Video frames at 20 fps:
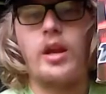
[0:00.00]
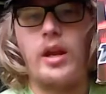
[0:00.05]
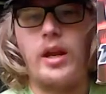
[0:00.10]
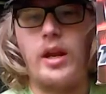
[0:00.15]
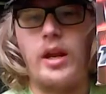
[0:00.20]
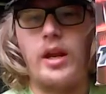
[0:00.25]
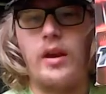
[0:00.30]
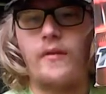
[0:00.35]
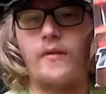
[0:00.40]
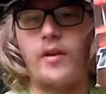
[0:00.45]

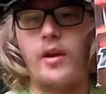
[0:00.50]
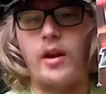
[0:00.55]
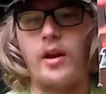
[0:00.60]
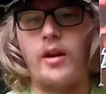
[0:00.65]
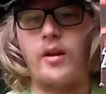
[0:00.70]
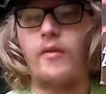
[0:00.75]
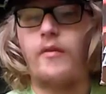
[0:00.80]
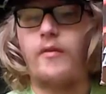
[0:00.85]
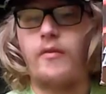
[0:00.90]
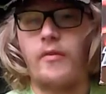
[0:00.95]
even
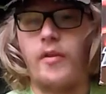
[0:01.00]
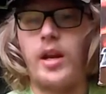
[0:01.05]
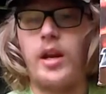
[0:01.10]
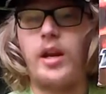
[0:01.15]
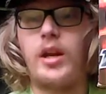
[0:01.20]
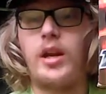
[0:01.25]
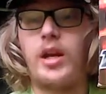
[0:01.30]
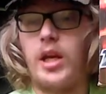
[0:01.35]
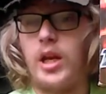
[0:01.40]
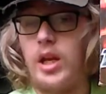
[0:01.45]

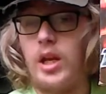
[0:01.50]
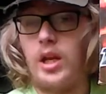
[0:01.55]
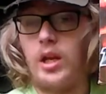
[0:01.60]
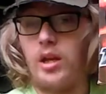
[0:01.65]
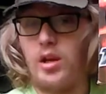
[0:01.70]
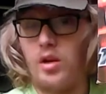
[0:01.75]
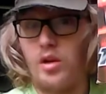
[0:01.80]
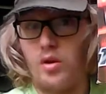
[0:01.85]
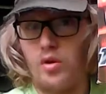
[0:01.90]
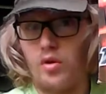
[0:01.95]
freaking kidding
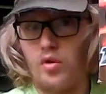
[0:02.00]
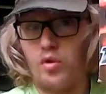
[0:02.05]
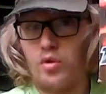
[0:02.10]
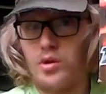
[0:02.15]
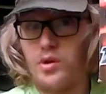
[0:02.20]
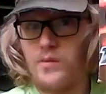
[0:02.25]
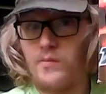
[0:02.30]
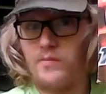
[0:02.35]
you.